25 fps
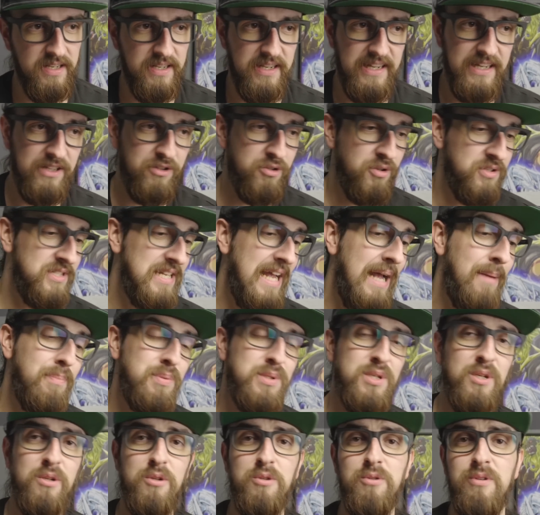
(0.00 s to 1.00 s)
It does
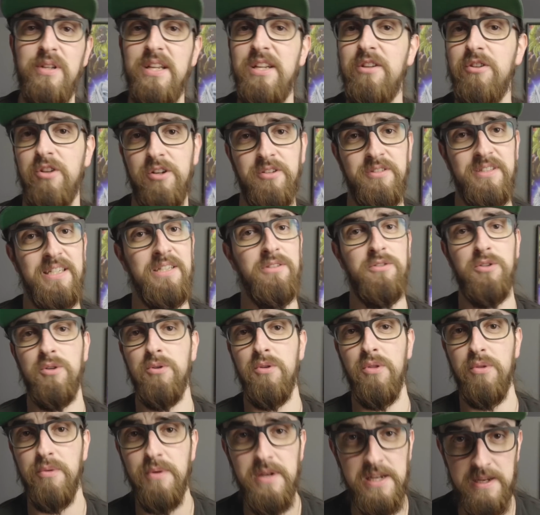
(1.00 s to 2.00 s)
absolutely nothing
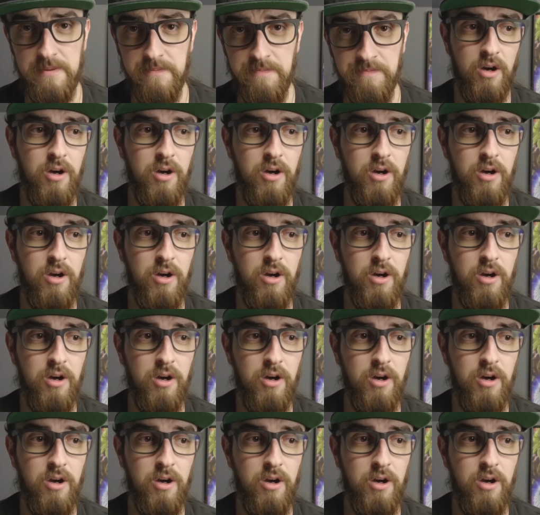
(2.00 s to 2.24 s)
turn 3.